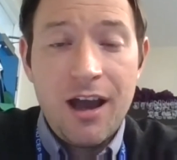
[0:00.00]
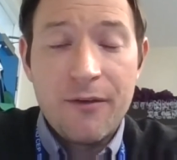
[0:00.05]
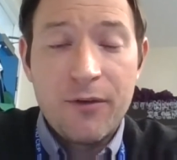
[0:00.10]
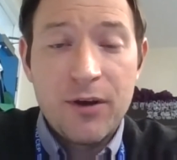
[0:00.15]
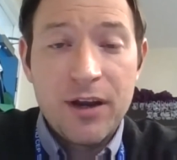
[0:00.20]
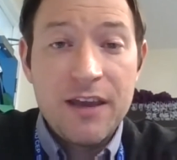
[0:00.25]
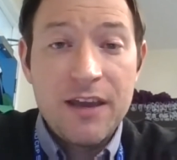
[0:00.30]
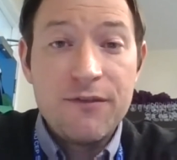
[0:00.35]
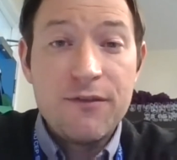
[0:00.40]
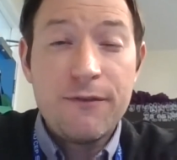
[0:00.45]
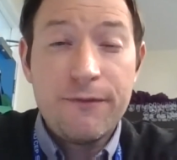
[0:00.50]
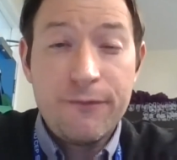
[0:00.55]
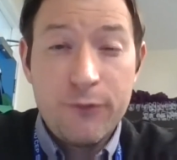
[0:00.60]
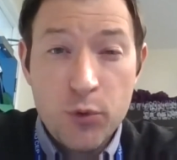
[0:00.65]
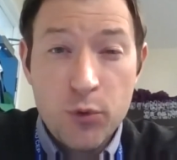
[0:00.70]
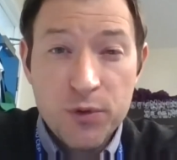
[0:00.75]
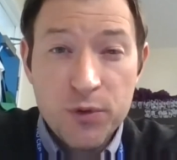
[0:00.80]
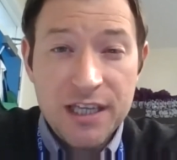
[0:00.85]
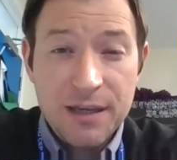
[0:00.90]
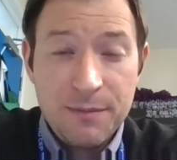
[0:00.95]
I'm gonna give you
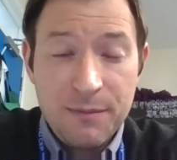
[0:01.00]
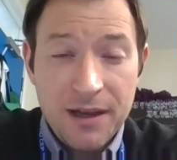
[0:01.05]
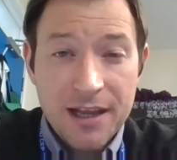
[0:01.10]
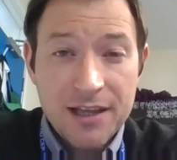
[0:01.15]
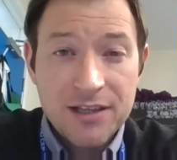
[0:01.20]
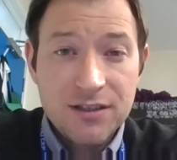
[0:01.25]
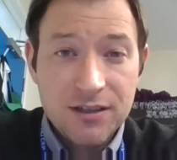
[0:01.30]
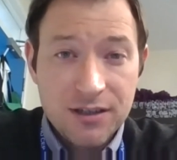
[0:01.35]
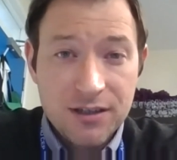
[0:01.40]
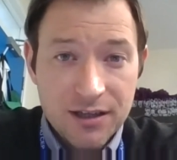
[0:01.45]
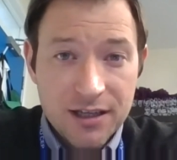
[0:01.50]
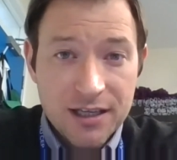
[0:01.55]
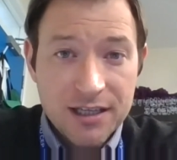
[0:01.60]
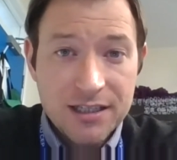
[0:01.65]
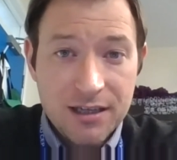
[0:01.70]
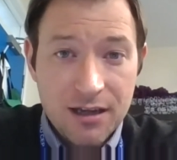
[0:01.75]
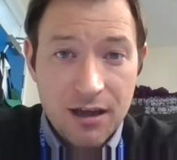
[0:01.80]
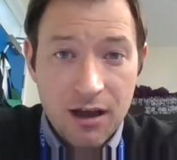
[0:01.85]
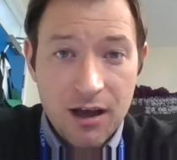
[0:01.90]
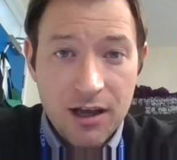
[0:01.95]
40 minutes to do
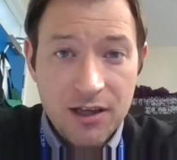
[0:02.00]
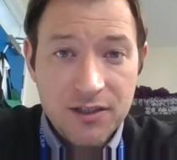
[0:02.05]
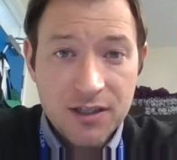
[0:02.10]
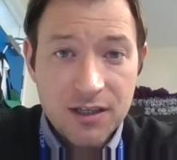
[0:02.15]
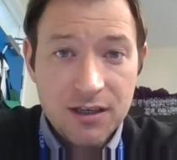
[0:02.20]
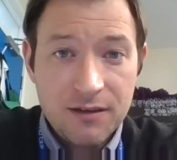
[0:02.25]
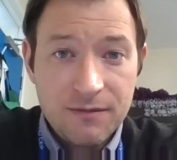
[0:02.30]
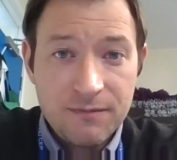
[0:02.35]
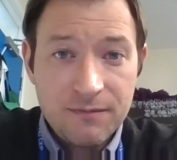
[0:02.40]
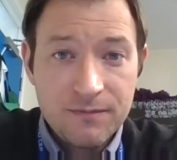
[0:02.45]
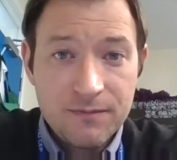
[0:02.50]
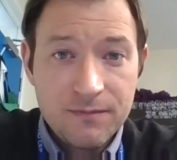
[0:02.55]
this task.